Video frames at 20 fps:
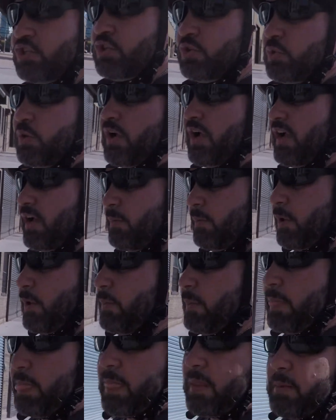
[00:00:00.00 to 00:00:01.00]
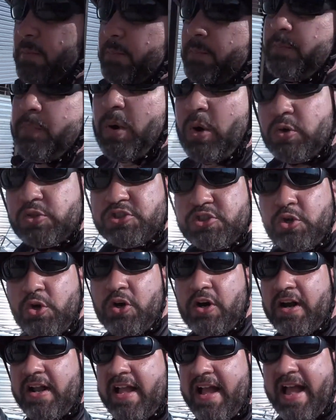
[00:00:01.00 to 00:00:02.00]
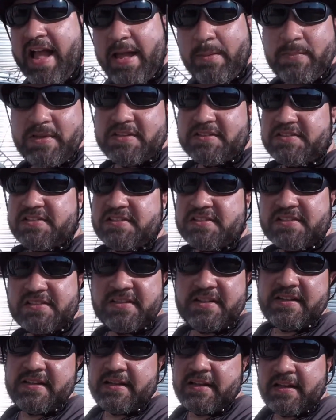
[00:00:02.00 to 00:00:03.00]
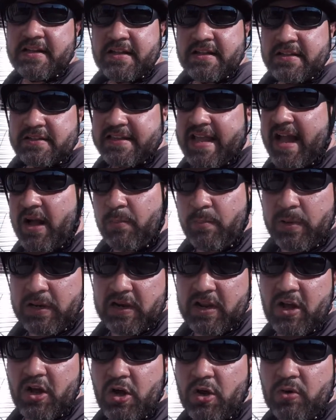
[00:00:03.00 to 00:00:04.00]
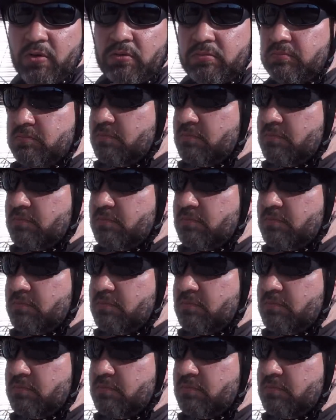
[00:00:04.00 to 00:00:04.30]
you post your comments down below?